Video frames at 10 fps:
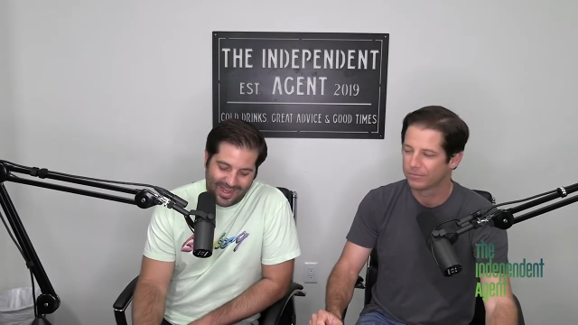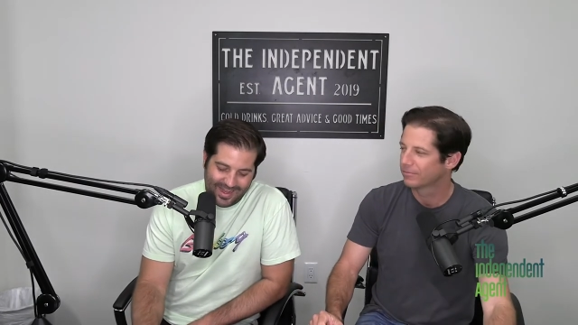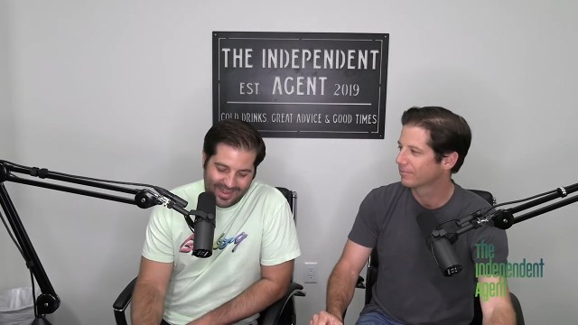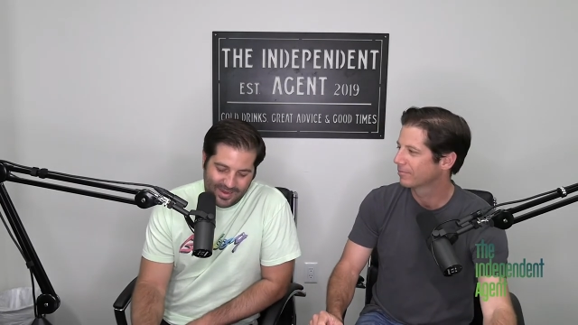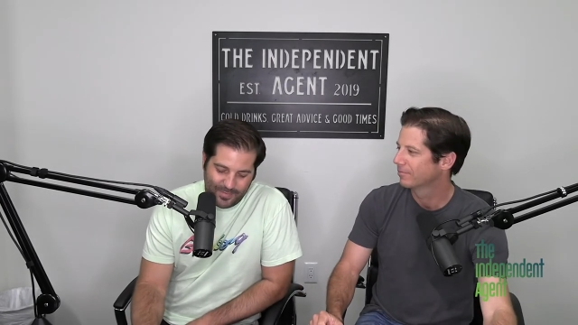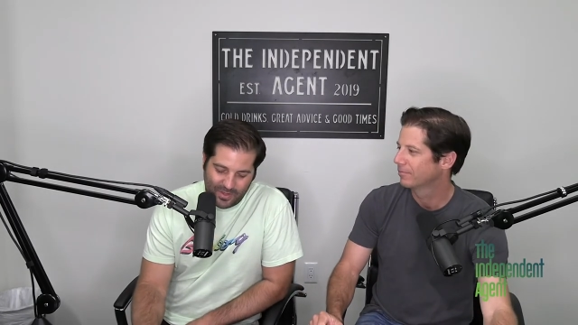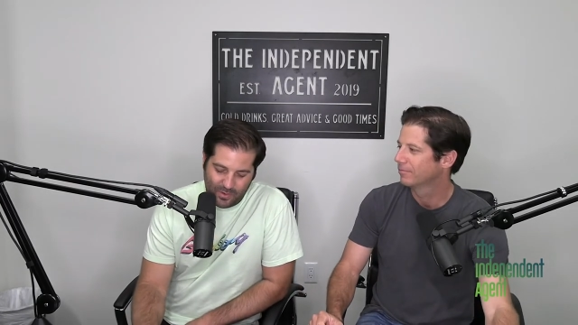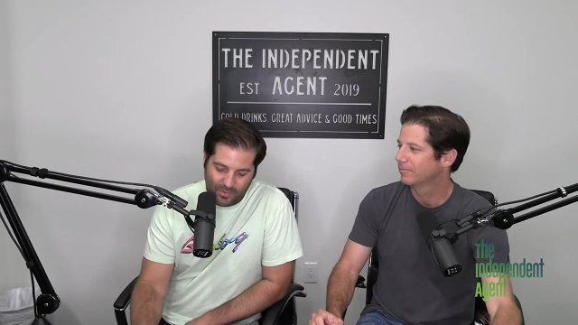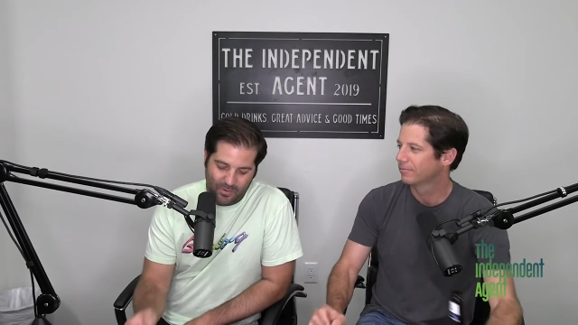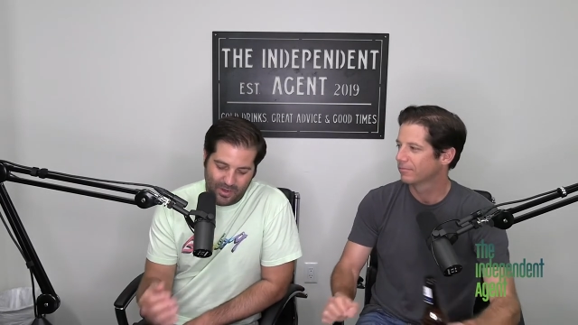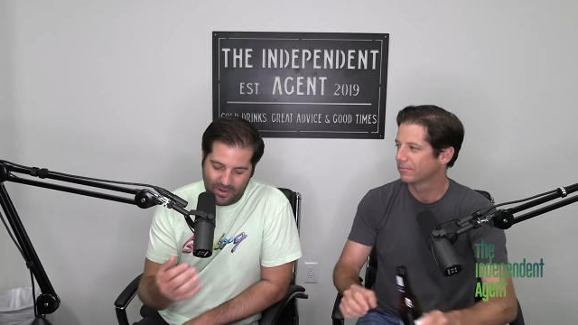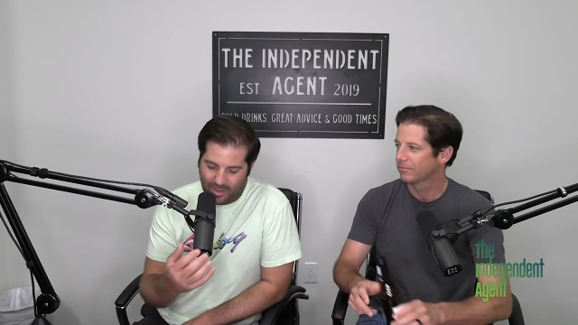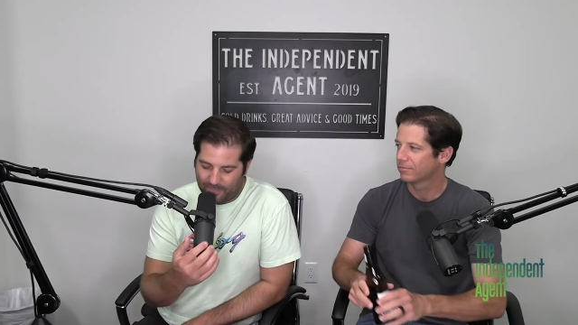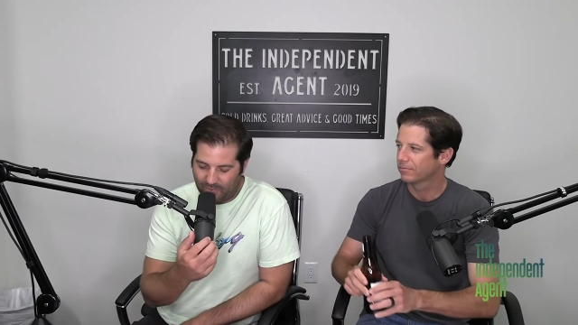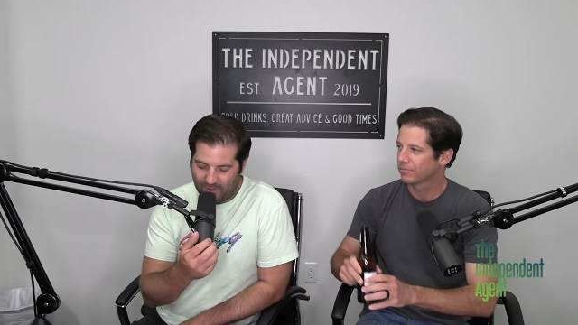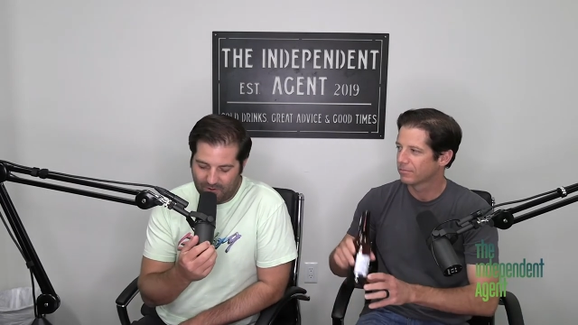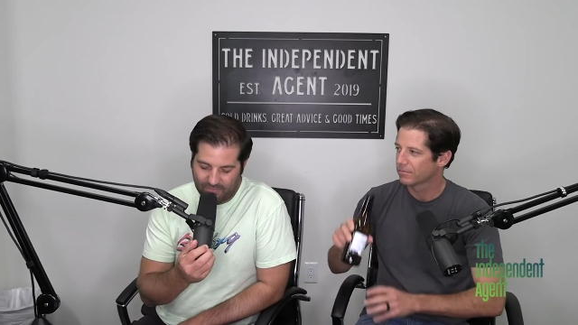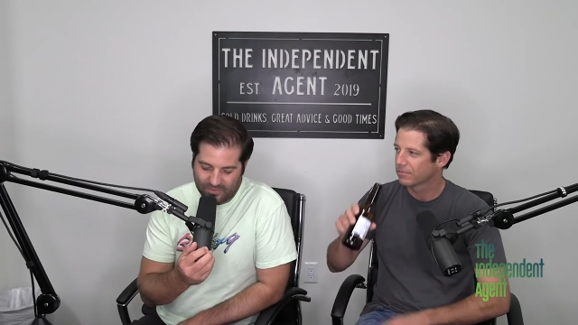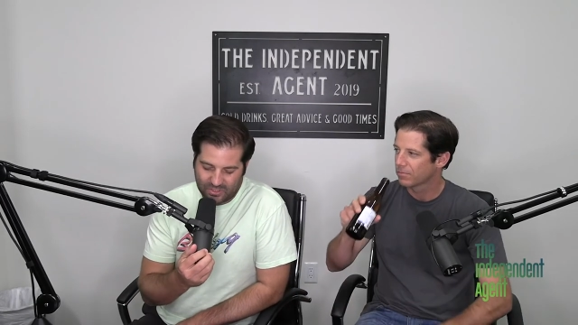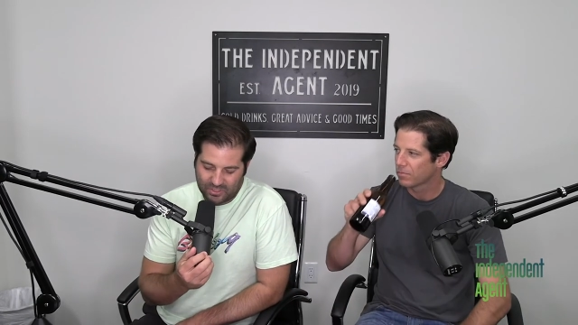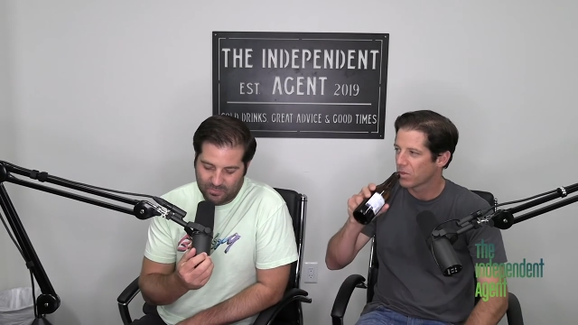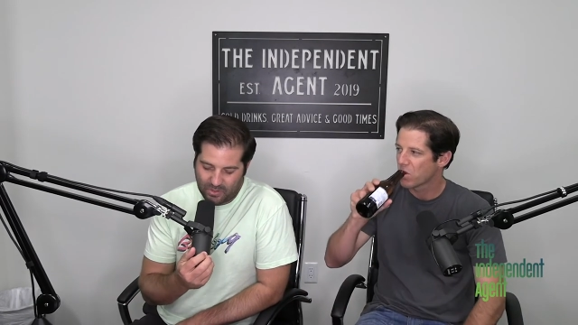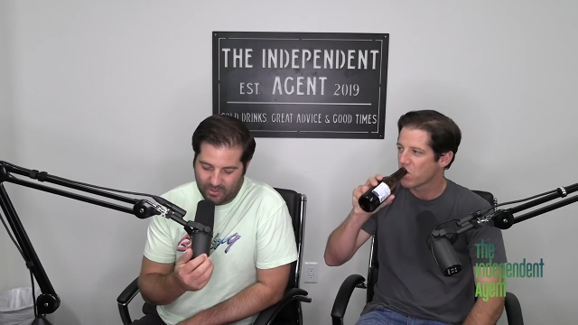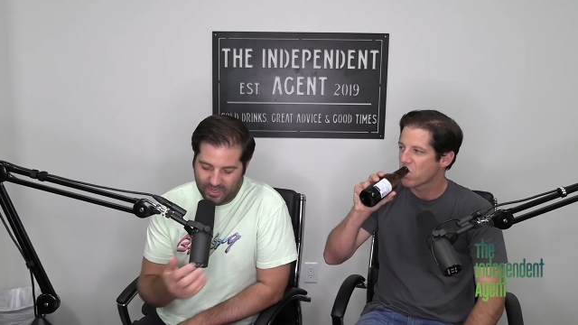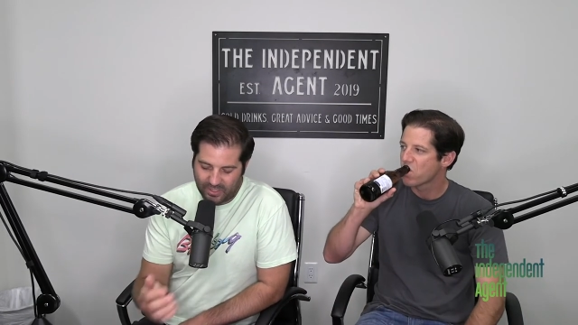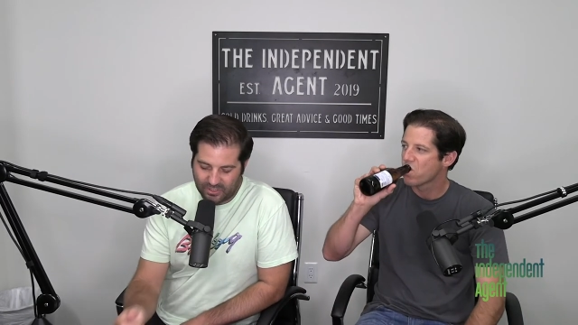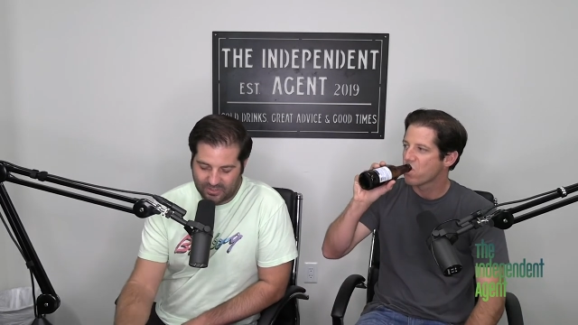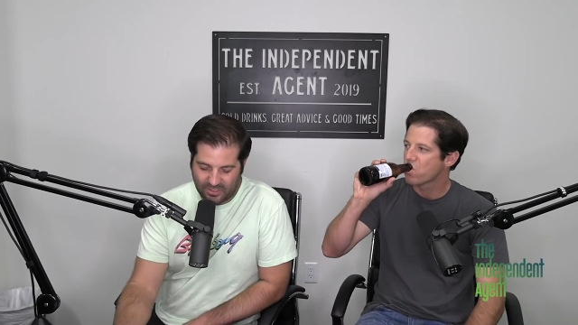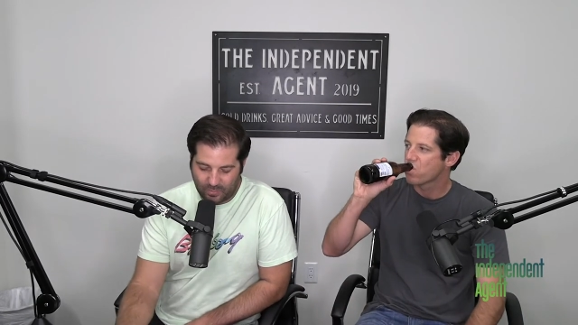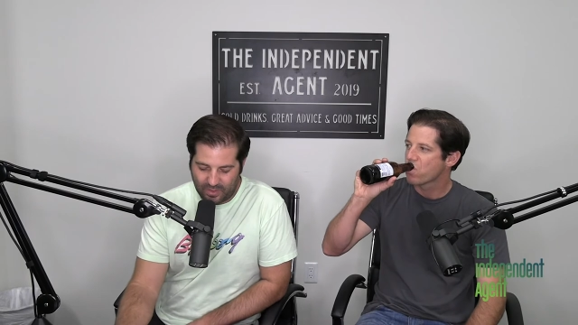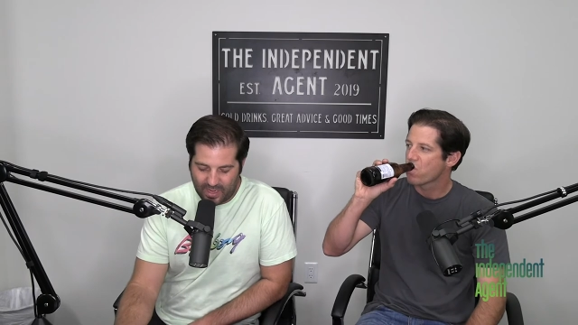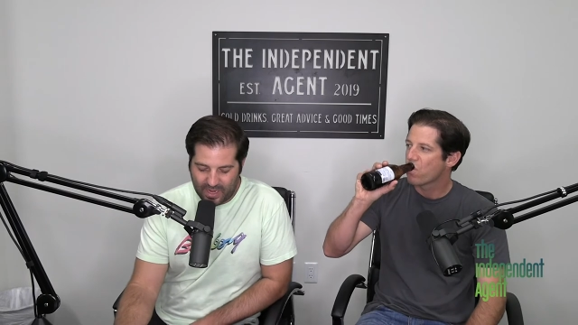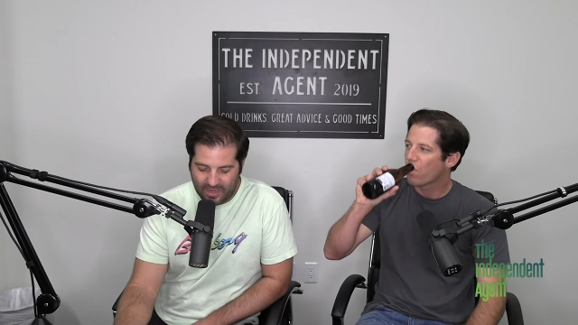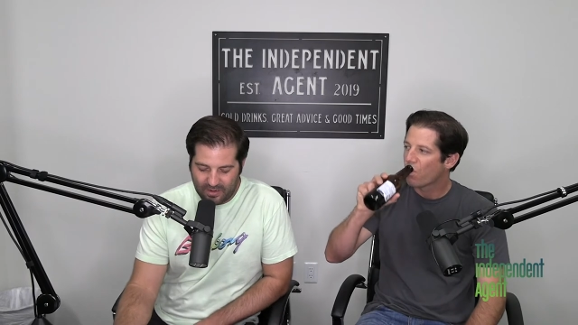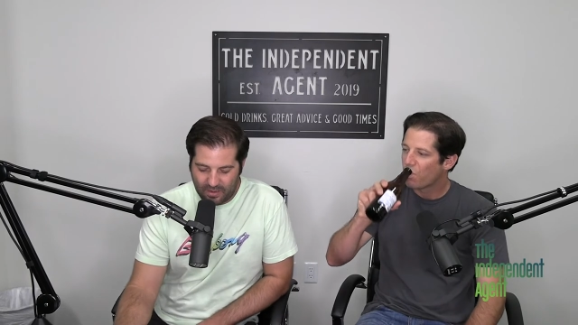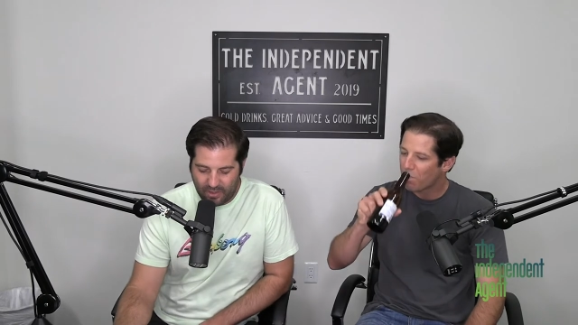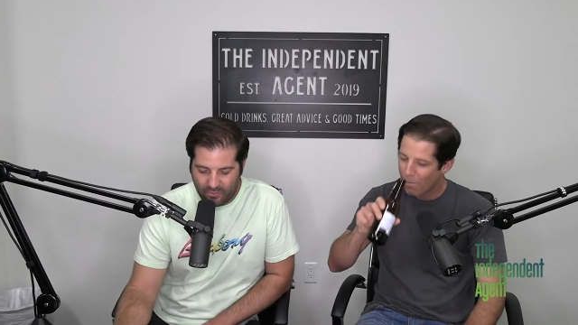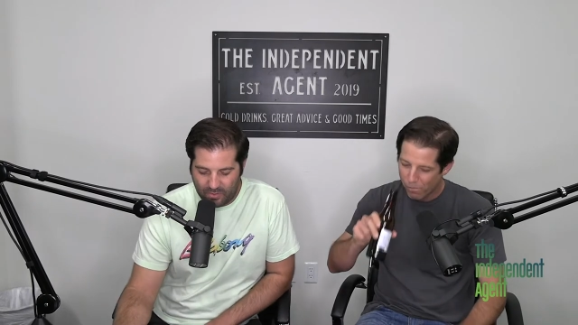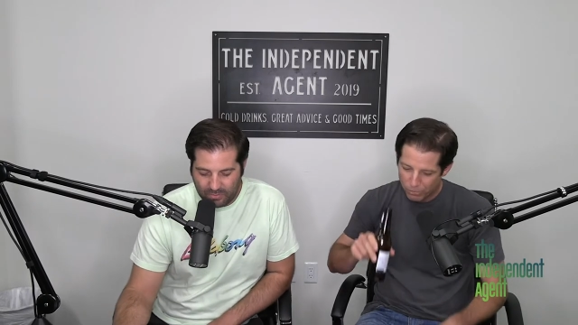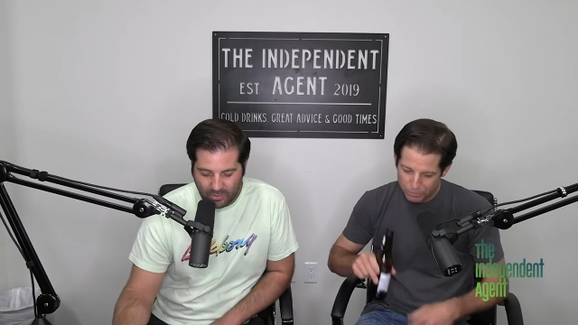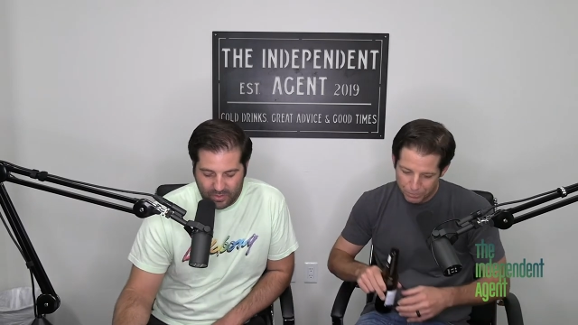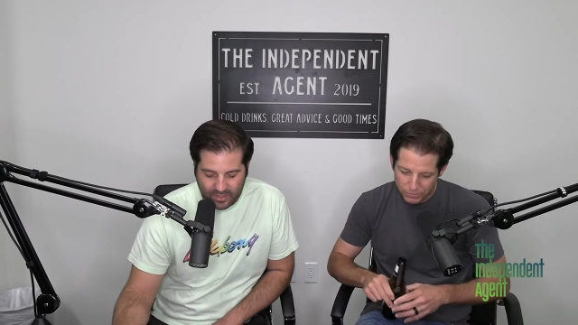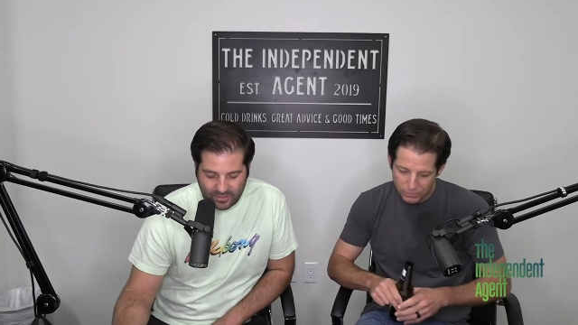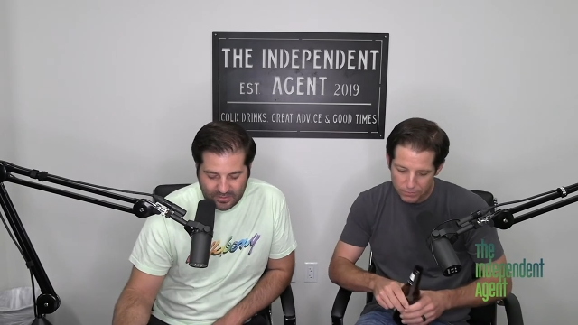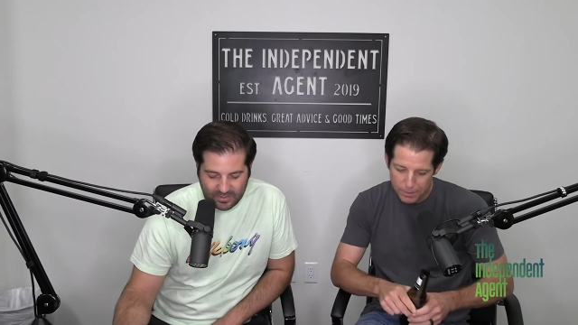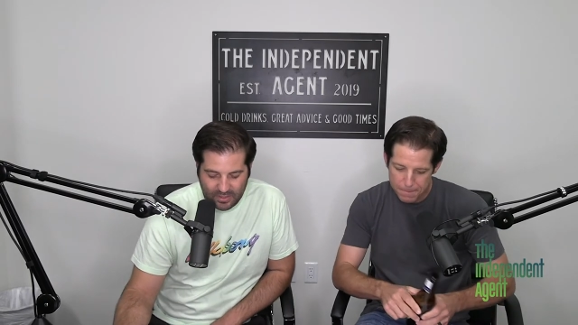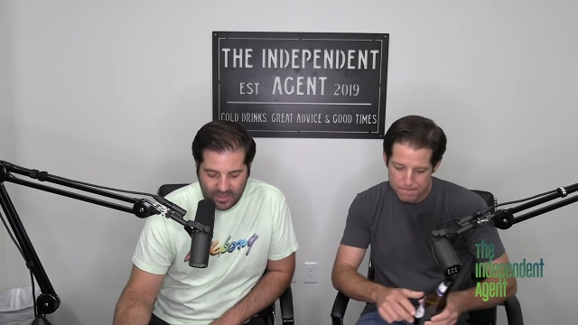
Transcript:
Speaker 1: I am the owner and operator of a small agency with eight other employees.